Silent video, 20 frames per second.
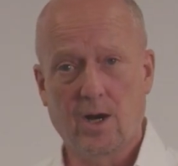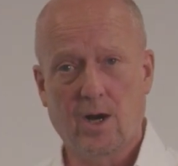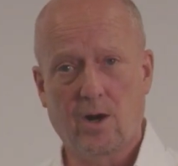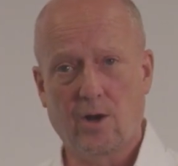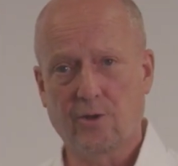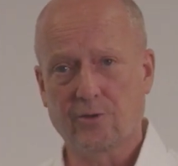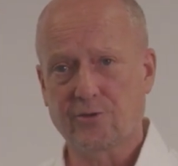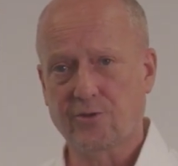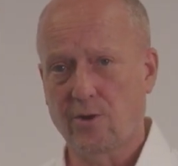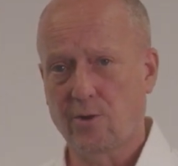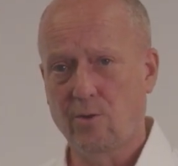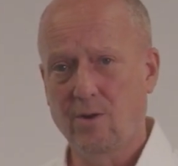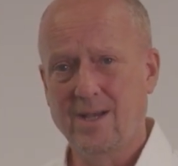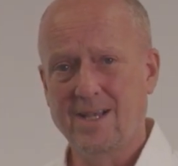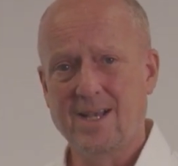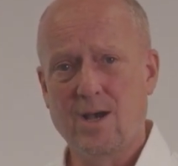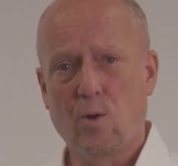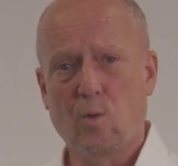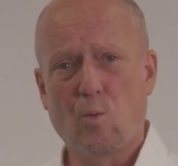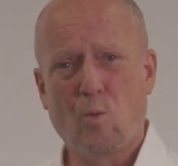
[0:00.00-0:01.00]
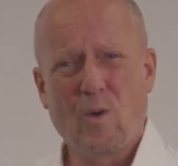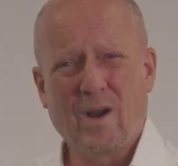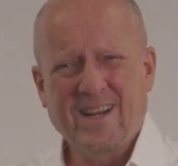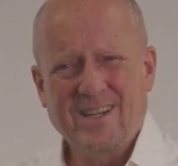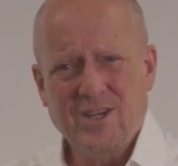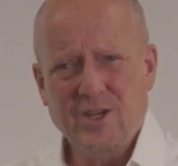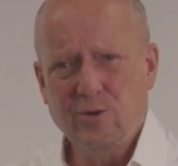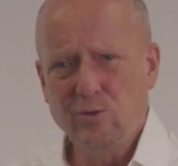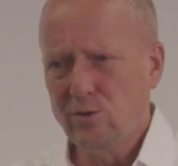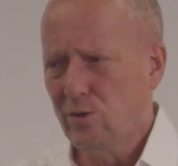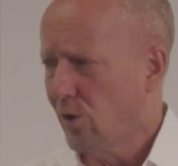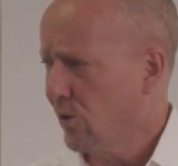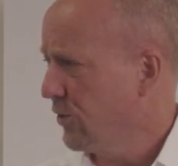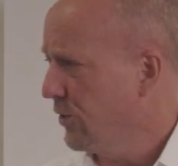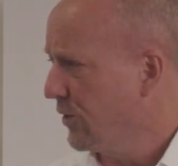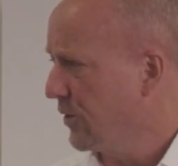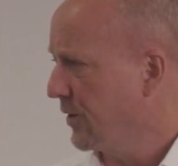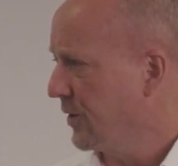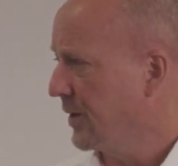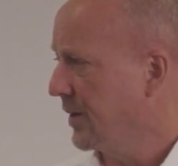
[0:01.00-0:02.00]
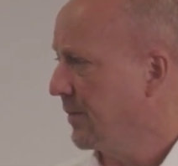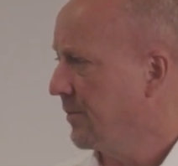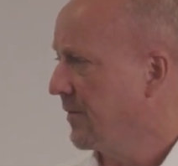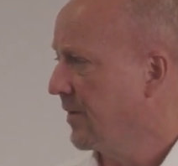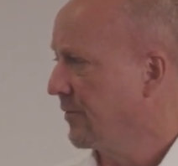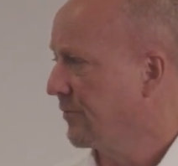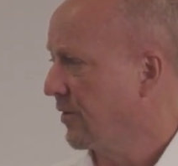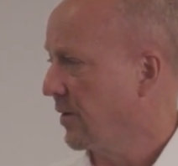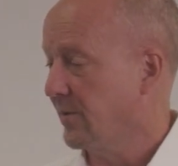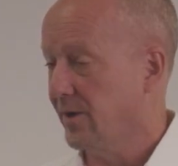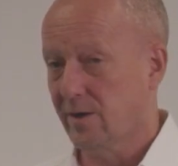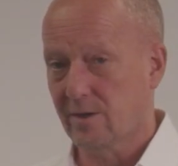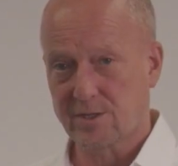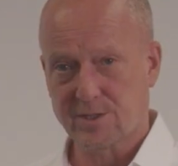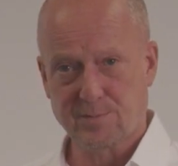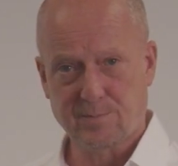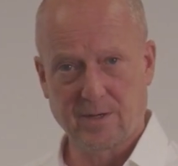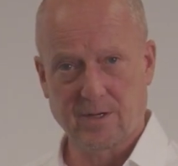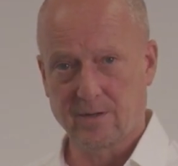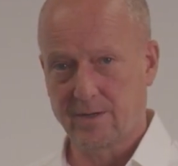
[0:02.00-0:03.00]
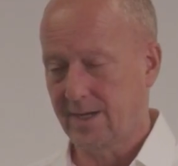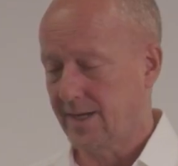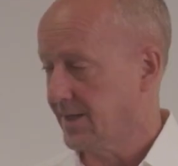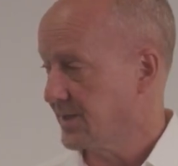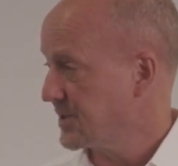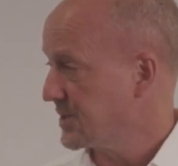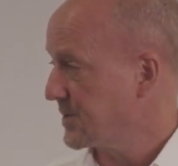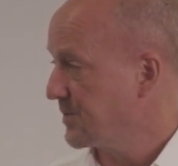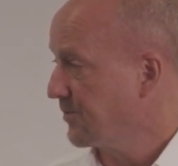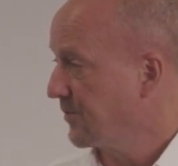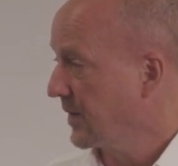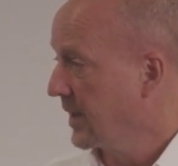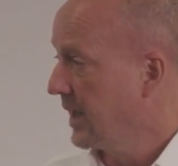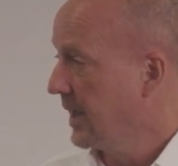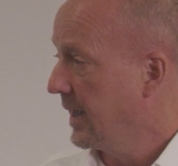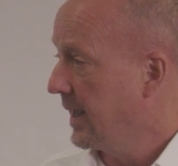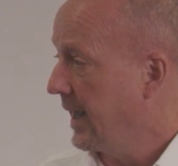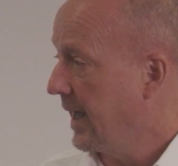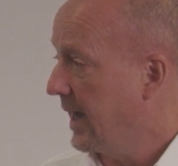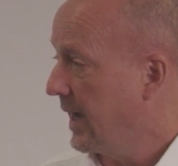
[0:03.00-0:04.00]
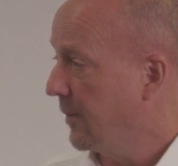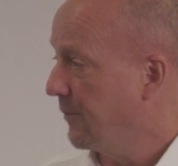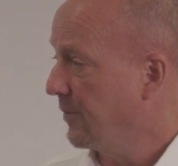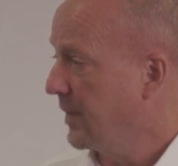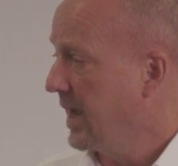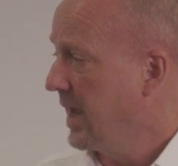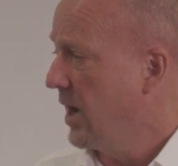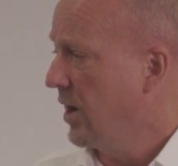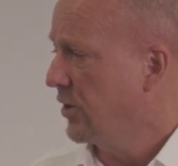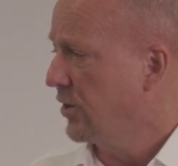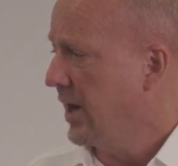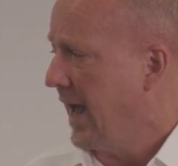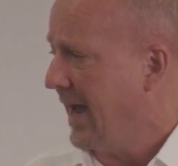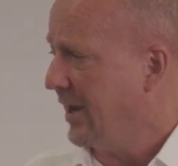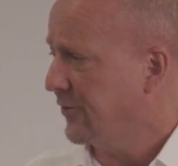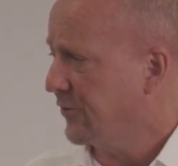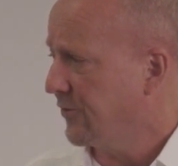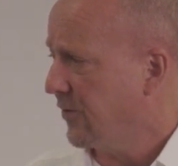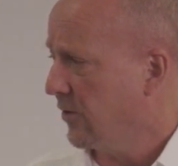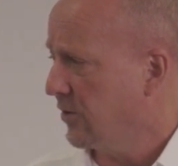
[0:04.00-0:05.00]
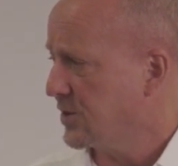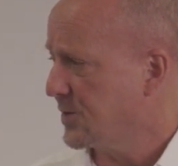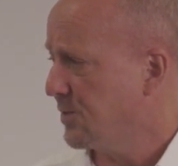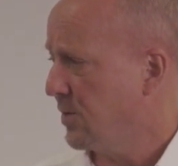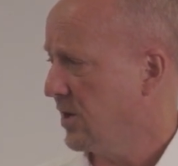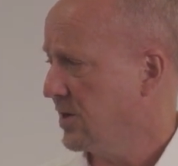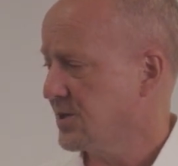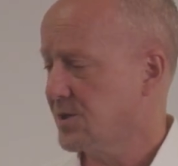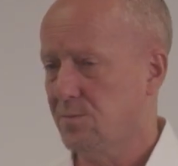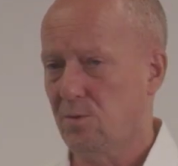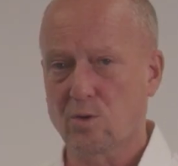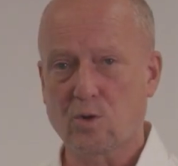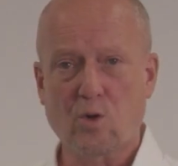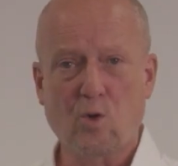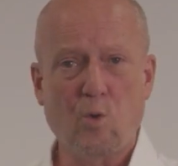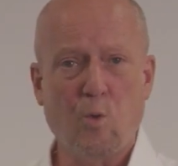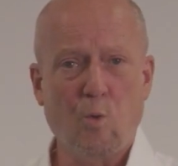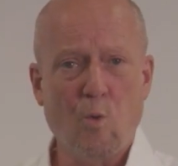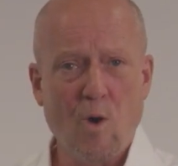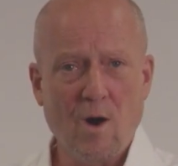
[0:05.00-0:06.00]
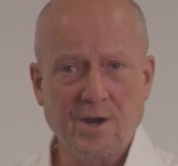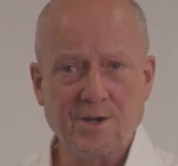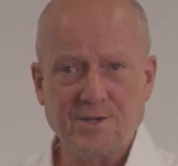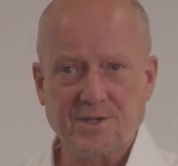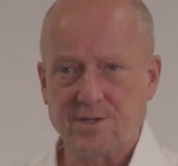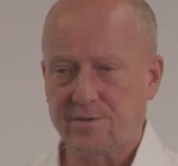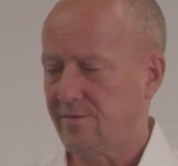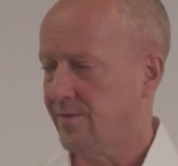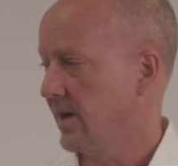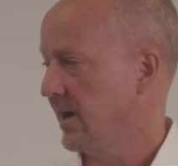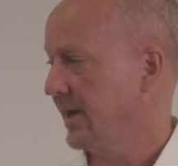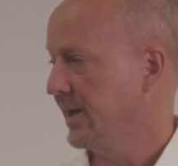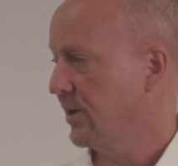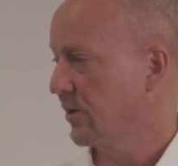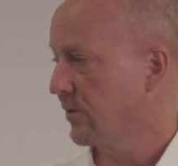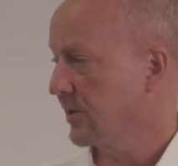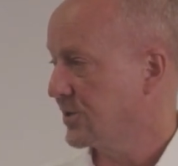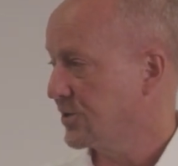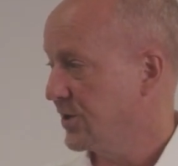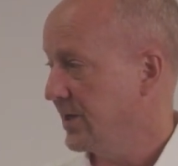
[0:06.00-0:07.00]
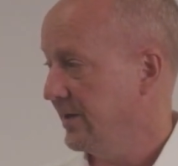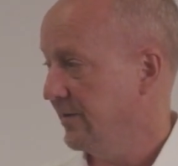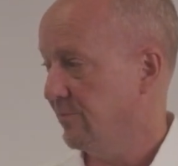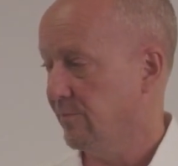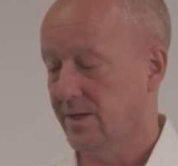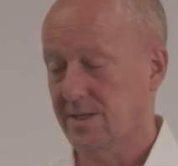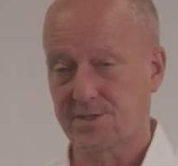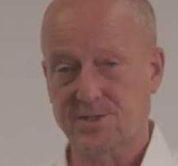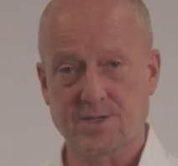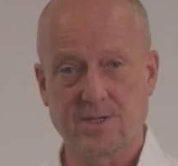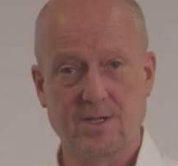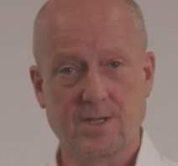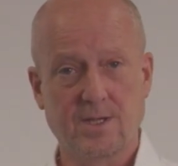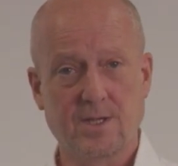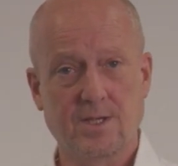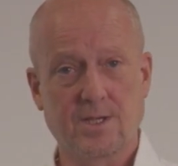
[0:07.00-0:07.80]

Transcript: Also, what do you learn from your experience? As far as possible, quantify your achievements.